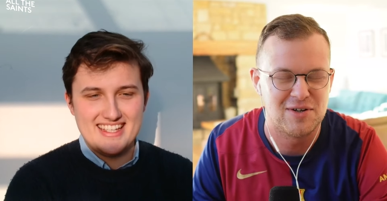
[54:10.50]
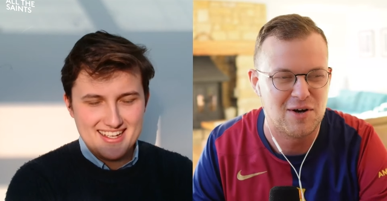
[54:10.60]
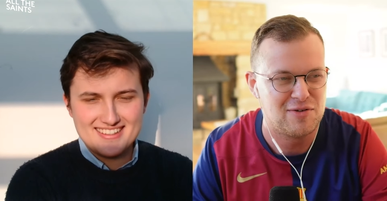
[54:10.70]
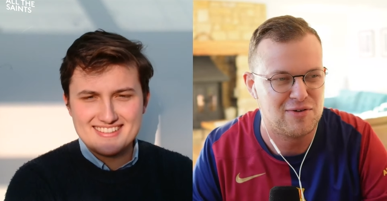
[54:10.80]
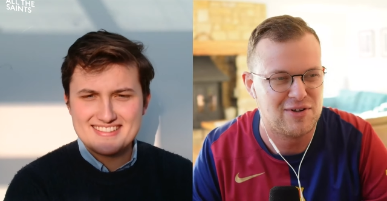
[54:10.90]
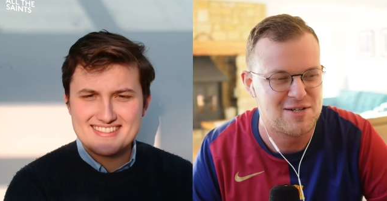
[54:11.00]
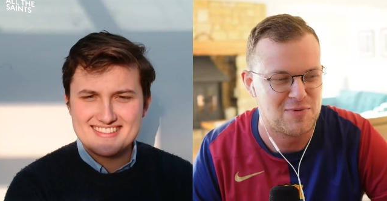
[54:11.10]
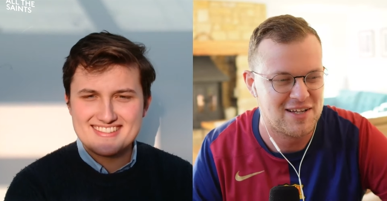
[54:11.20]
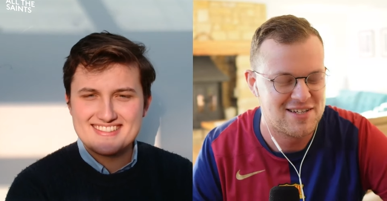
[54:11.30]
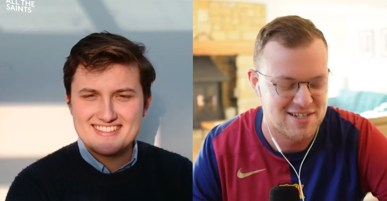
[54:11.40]
Speaker 1: yeah. through this with
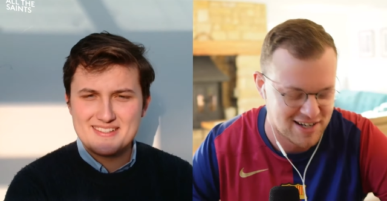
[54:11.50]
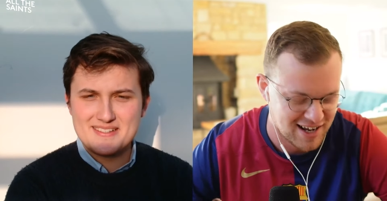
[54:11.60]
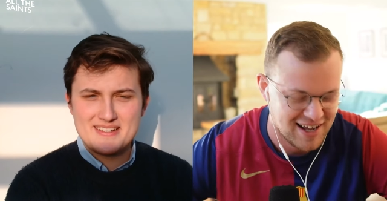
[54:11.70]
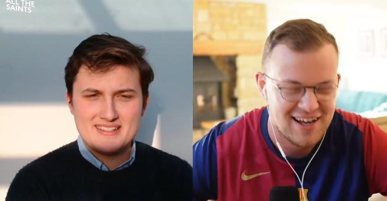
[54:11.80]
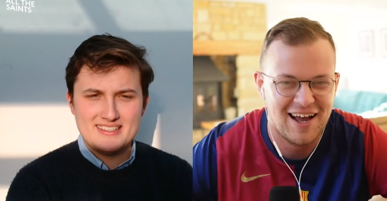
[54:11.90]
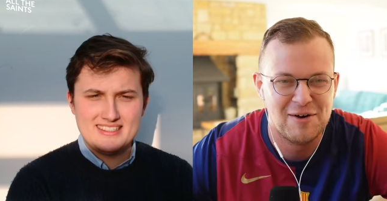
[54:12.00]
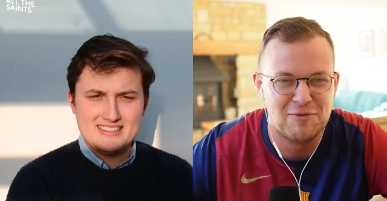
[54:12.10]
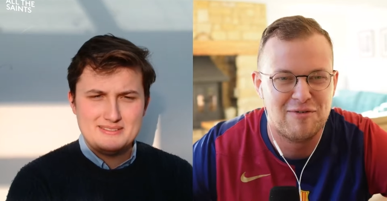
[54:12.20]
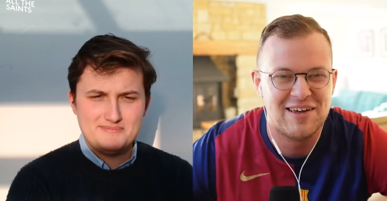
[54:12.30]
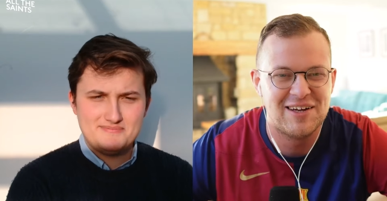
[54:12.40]
us and and
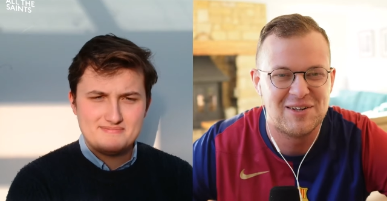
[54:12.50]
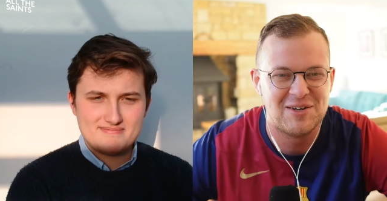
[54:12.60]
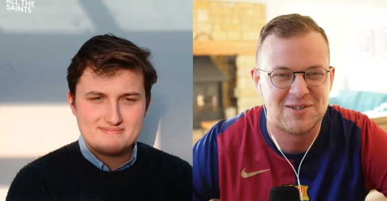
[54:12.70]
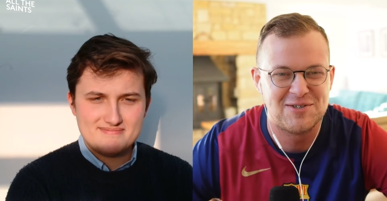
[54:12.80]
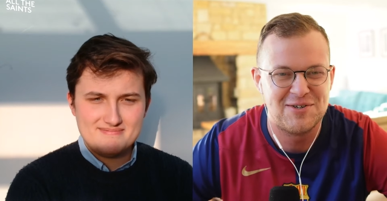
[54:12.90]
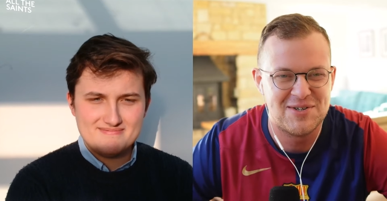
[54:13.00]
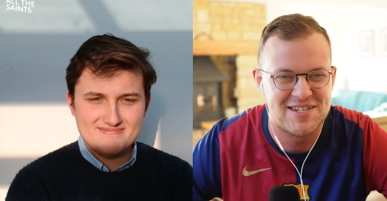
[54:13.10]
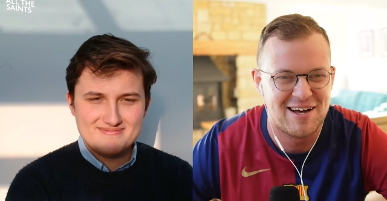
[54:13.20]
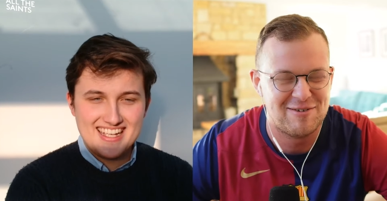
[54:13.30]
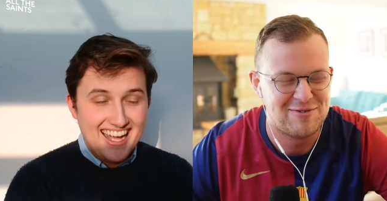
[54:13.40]
reveal your true
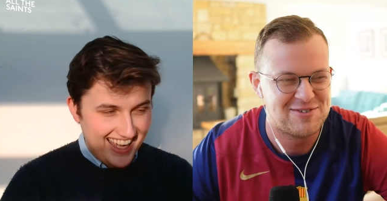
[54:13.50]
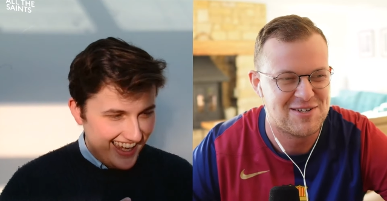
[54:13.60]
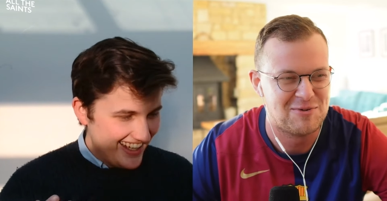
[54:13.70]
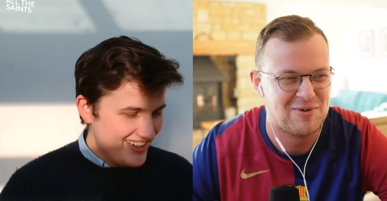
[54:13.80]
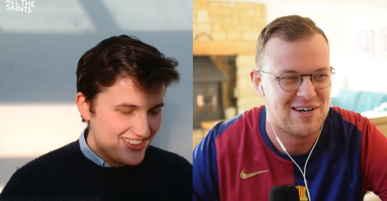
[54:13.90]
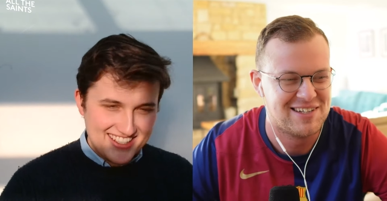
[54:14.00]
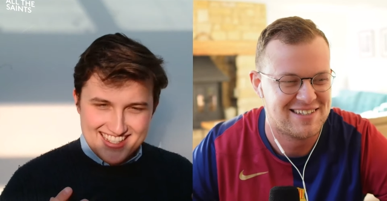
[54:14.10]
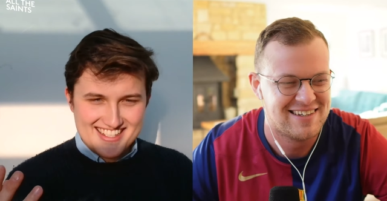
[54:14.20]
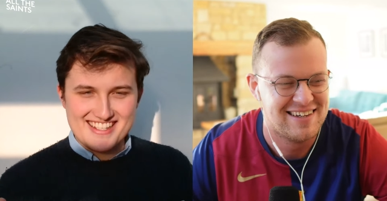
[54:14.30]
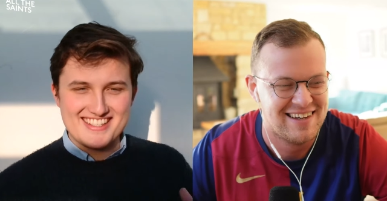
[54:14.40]
self to the world. I know
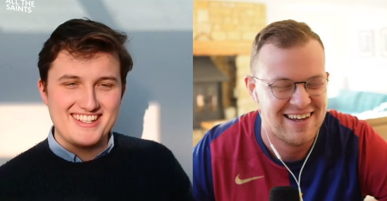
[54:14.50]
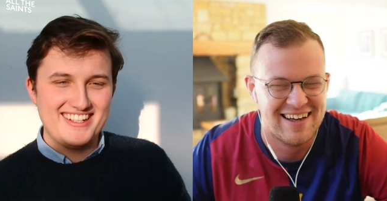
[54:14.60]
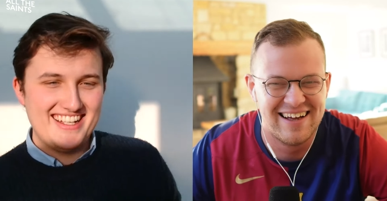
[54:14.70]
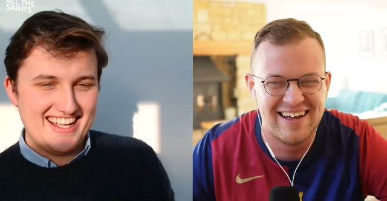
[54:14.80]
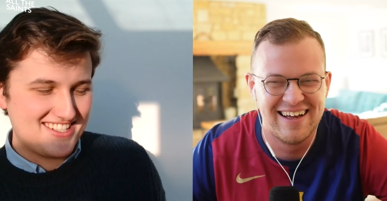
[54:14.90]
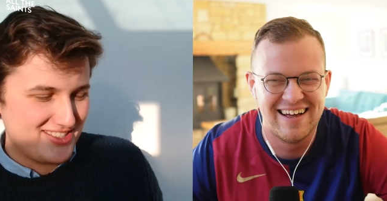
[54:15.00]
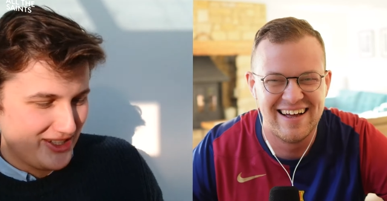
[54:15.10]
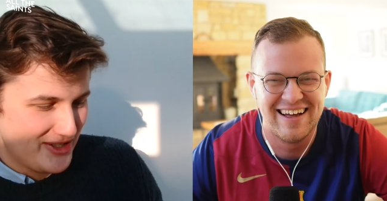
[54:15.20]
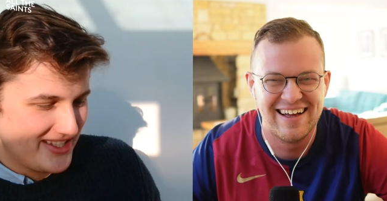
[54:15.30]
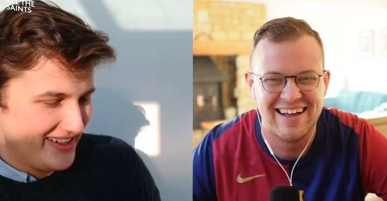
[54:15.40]
Speaker 2: this is uh,
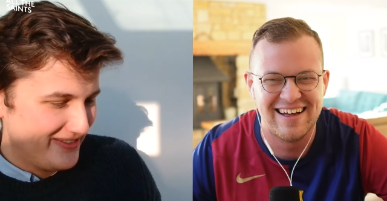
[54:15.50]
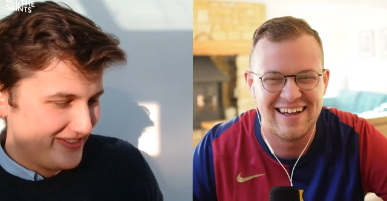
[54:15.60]
exclusive.